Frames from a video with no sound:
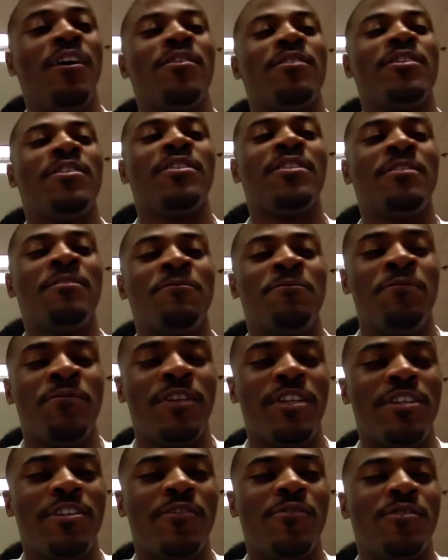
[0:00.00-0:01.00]
This
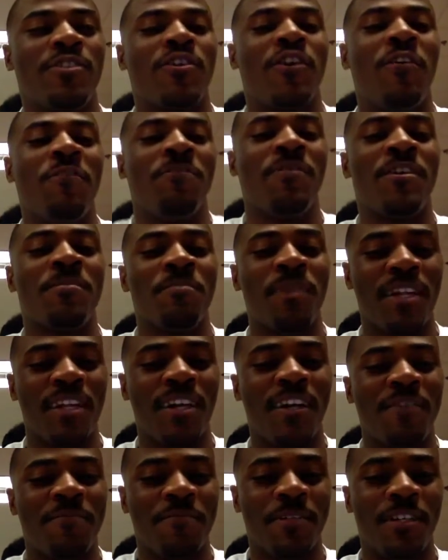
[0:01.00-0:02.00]
video is called Fuck My
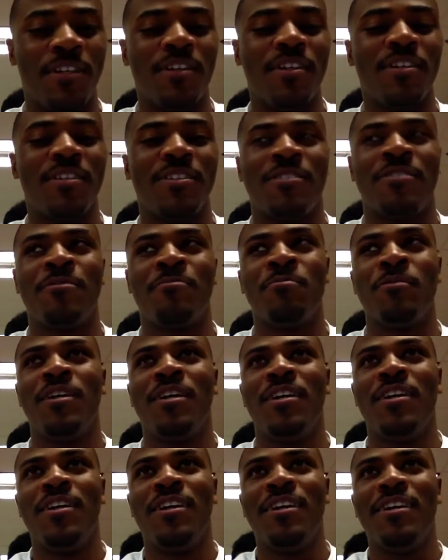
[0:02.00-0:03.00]
Life because
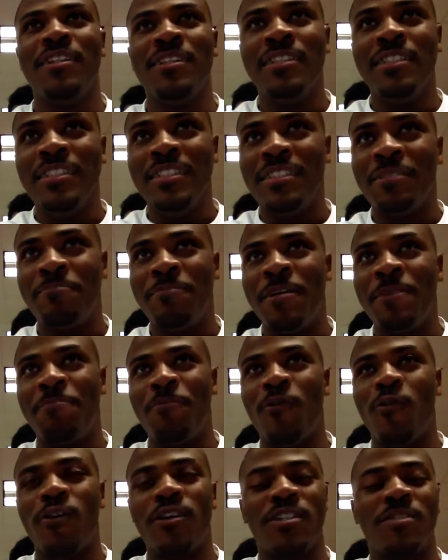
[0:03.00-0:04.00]

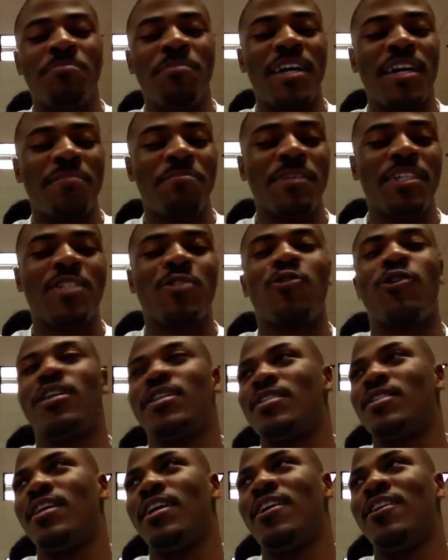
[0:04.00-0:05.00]
people is making me
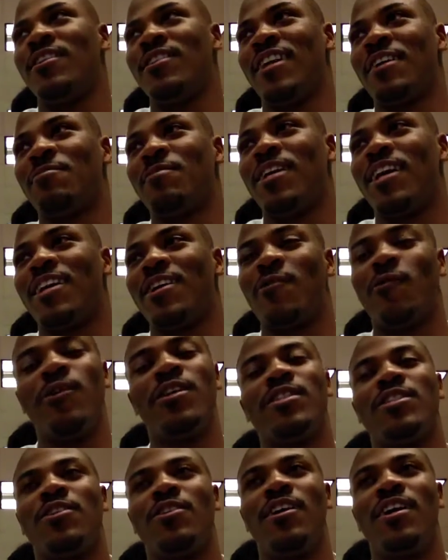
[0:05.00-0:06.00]
stress out. Like, we got a
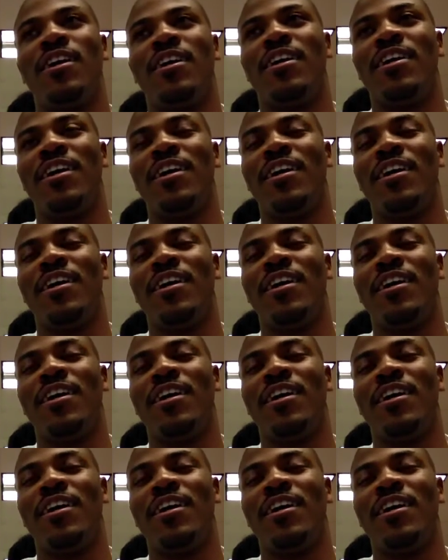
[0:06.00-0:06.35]
quiz today.